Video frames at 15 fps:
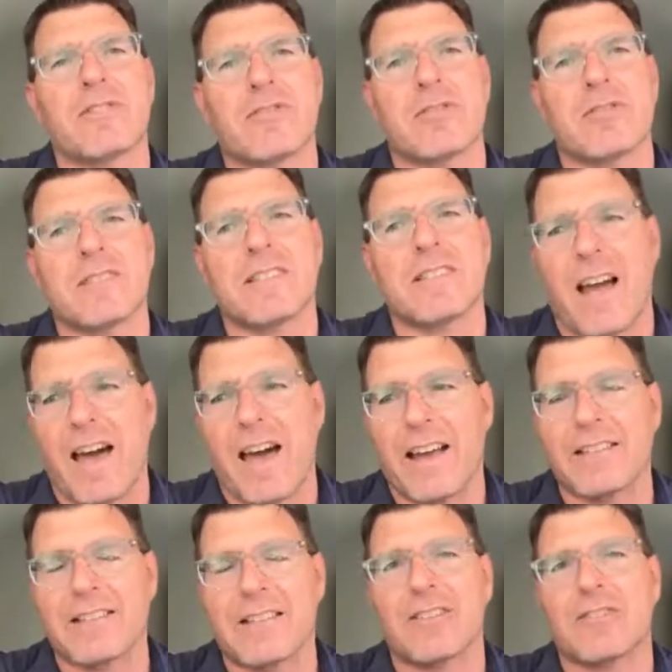certain
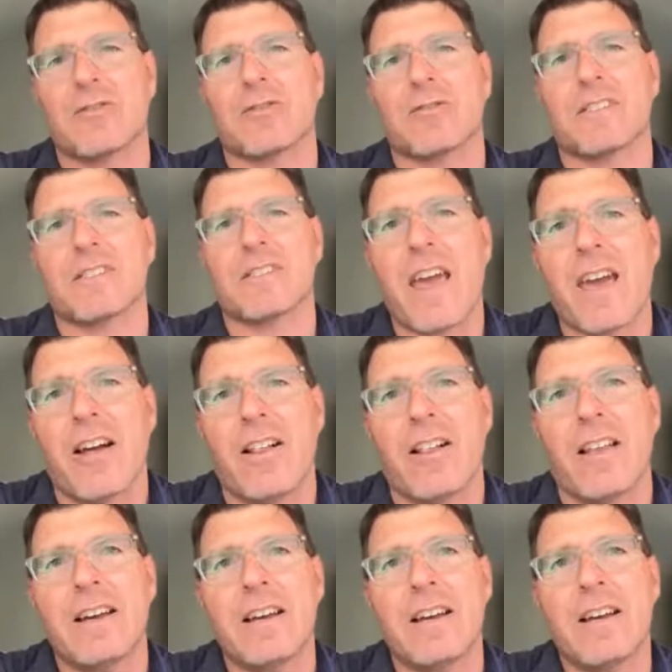size and a certain
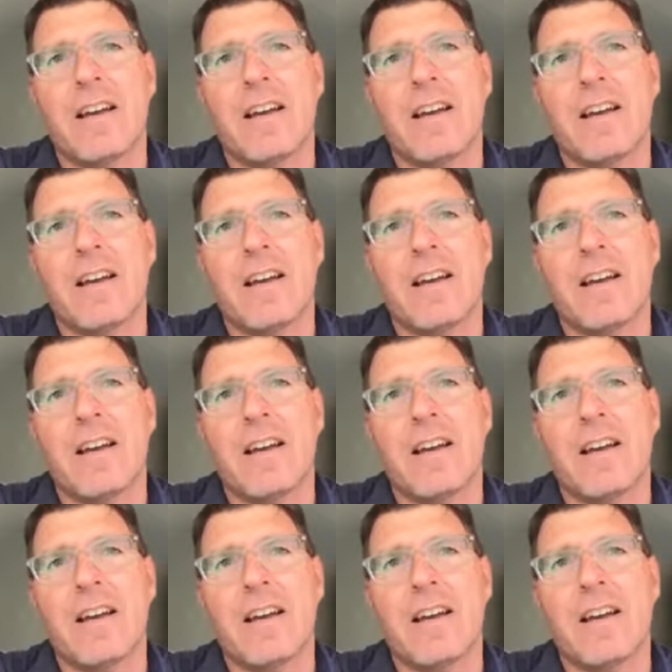scale